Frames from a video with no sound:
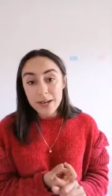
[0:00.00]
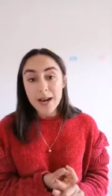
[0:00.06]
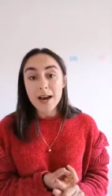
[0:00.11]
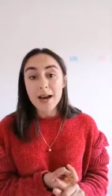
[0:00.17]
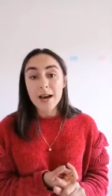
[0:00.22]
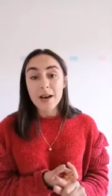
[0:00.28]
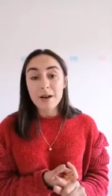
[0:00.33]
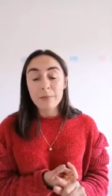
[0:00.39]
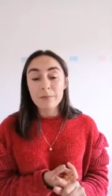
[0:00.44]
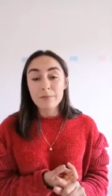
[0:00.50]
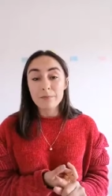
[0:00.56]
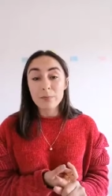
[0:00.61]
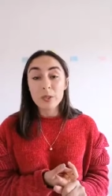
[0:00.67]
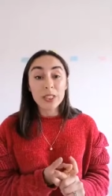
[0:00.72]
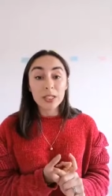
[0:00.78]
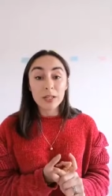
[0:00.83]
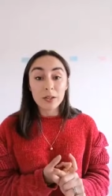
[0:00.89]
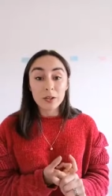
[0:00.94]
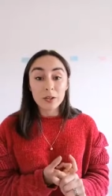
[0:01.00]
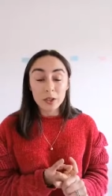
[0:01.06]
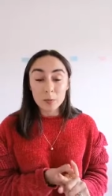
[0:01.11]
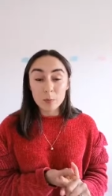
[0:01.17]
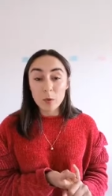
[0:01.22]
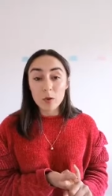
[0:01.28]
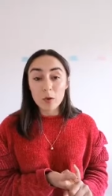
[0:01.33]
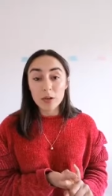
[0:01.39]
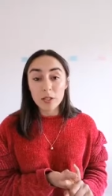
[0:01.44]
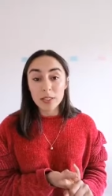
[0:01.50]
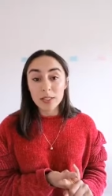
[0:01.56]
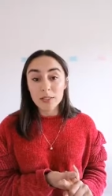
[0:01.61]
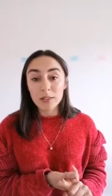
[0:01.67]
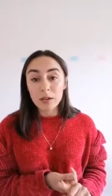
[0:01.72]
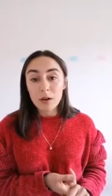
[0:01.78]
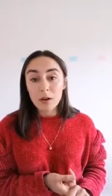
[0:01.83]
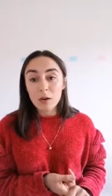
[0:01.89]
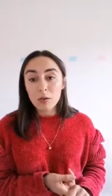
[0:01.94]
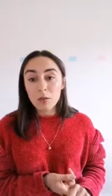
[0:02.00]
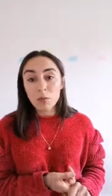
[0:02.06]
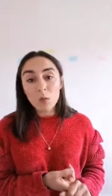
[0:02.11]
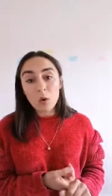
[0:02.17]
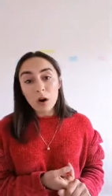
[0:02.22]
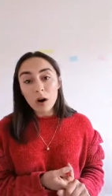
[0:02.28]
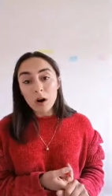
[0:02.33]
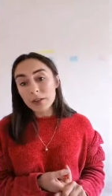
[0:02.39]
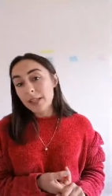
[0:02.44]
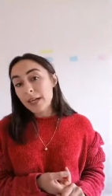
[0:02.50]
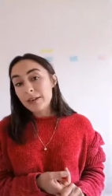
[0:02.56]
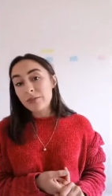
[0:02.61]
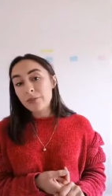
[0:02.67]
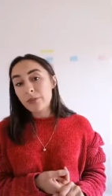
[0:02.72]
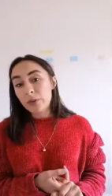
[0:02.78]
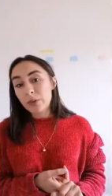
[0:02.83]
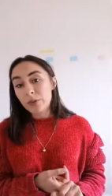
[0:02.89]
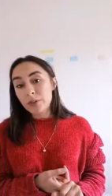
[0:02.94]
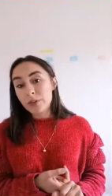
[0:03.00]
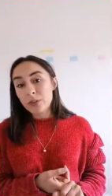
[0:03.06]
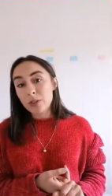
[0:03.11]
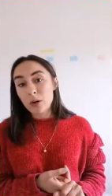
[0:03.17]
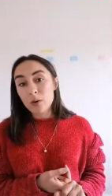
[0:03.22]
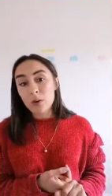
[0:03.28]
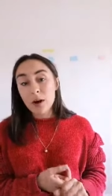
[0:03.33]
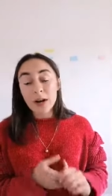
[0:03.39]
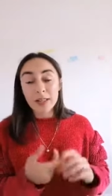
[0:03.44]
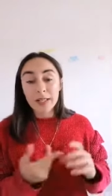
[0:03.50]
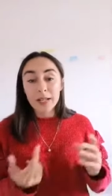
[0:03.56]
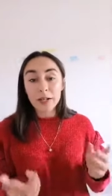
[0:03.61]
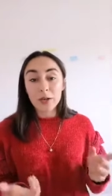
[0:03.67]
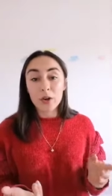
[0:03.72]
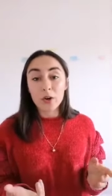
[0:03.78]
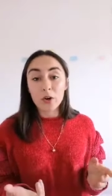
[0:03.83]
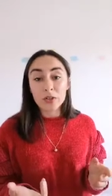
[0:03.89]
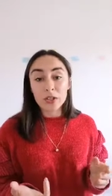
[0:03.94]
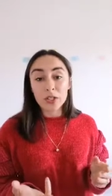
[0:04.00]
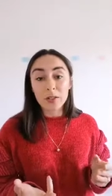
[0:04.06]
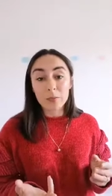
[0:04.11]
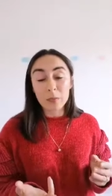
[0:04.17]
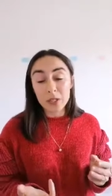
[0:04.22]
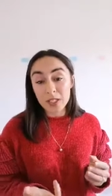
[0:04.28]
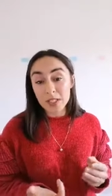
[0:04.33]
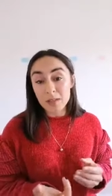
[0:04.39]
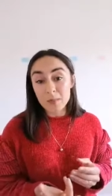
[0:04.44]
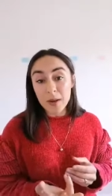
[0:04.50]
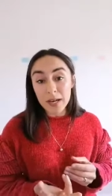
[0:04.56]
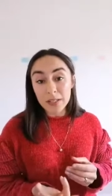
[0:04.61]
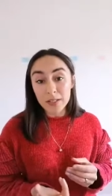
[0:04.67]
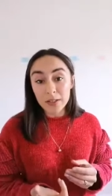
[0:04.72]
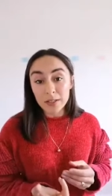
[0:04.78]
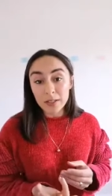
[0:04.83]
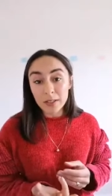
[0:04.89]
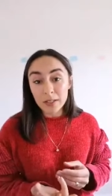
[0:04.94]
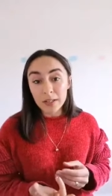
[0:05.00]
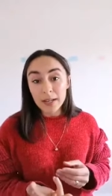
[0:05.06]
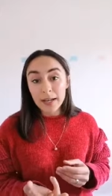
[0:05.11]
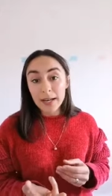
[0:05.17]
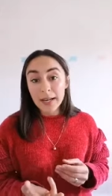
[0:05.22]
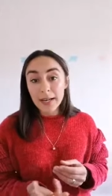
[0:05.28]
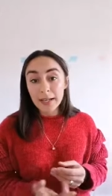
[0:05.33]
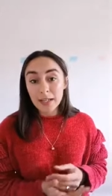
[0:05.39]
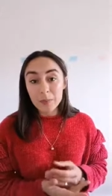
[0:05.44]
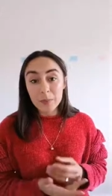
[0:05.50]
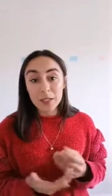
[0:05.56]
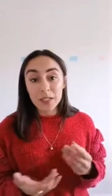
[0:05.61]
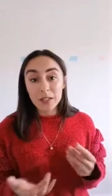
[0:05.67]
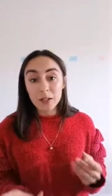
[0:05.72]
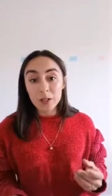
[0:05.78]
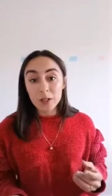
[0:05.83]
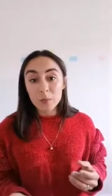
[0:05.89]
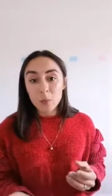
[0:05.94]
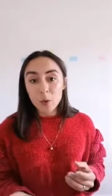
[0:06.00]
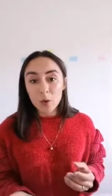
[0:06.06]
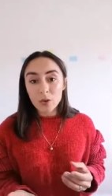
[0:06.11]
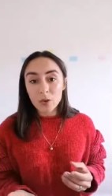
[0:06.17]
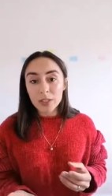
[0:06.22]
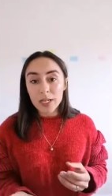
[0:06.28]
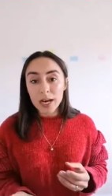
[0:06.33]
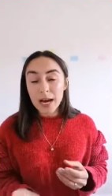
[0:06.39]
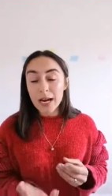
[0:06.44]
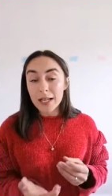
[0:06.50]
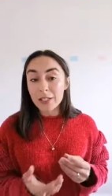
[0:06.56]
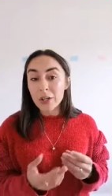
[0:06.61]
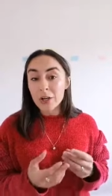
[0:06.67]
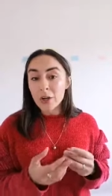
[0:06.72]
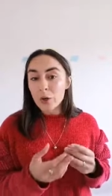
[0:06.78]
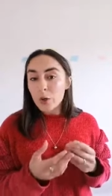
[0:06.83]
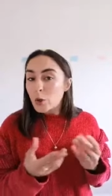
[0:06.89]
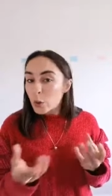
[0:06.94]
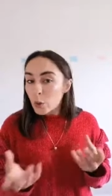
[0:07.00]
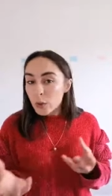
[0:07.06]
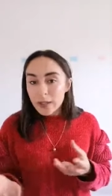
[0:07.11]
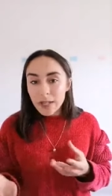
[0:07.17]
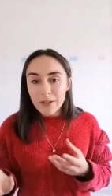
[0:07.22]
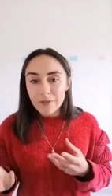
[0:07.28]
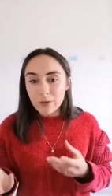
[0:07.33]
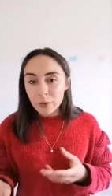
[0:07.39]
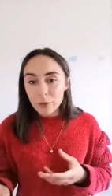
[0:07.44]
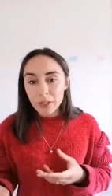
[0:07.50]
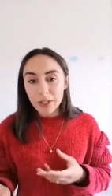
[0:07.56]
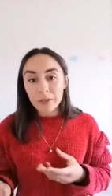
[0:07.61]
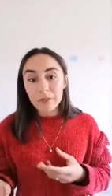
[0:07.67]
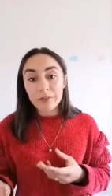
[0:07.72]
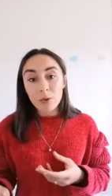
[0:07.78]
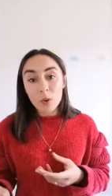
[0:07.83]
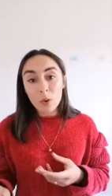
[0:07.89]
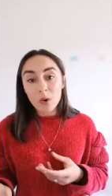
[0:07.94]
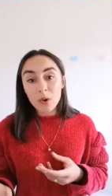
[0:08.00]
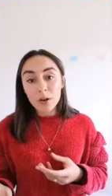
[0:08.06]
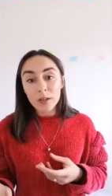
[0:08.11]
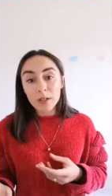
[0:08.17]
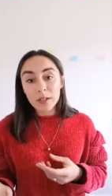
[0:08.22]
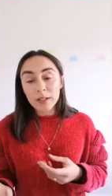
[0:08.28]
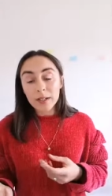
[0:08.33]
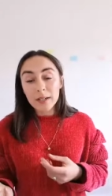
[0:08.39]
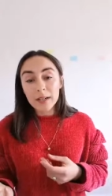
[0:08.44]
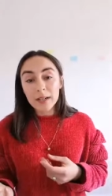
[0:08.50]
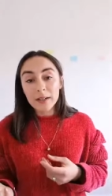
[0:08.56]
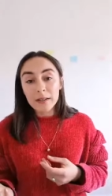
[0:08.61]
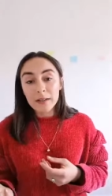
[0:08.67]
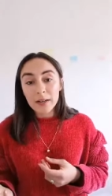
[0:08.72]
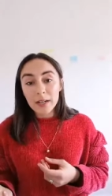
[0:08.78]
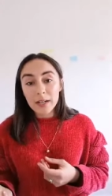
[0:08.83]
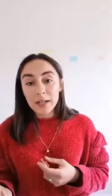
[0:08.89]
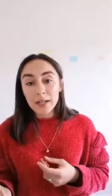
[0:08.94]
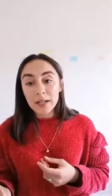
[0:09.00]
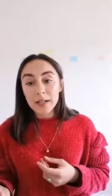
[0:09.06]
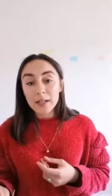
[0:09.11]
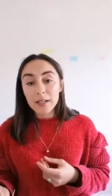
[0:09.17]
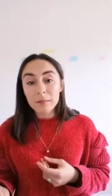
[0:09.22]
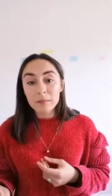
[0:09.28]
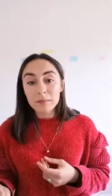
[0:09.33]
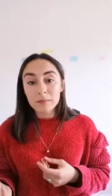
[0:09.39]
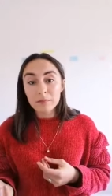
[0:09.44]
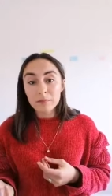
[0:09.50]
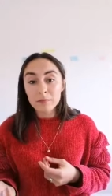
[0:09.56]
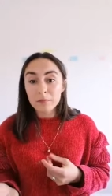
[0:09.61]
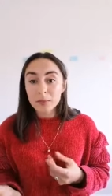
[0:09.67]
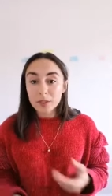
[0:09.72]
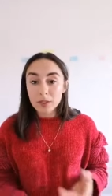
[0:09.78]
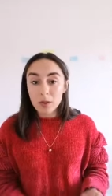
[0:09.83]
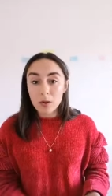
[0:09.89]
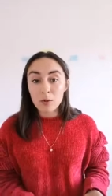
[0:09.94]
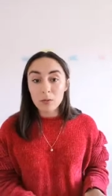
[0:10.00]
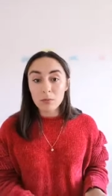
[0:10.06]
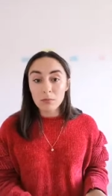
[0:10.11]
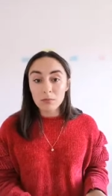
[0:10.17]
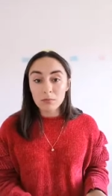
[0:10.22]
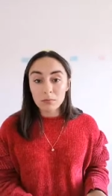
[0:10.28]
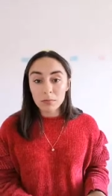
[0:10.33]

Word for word: um, particular sports, what they fund. So are they encouraging participation in a particular sport, and who are they funding it for? Um, so